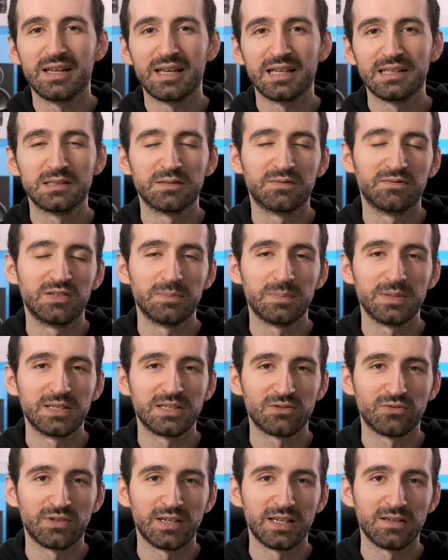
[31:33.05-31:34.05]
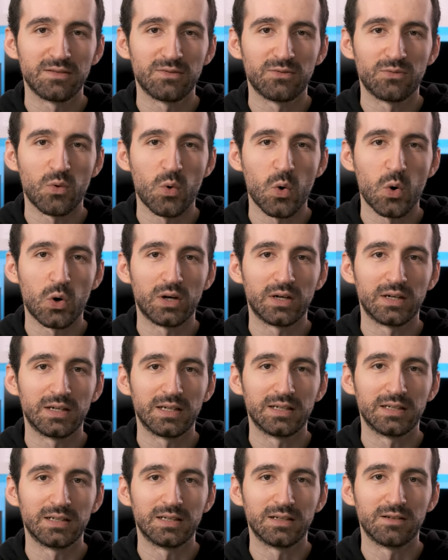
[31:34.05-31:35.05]
like the flippy screen for
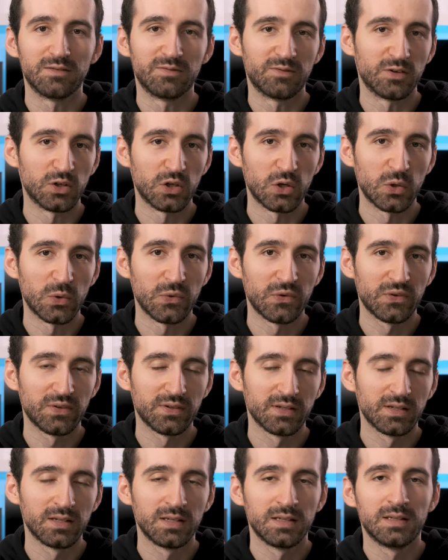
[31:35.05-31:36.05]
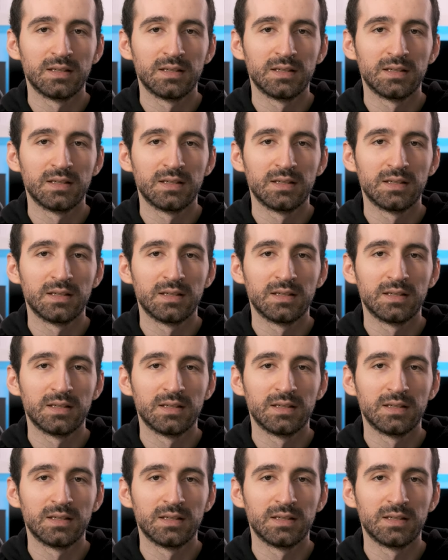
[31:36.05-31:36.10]
uh, photos,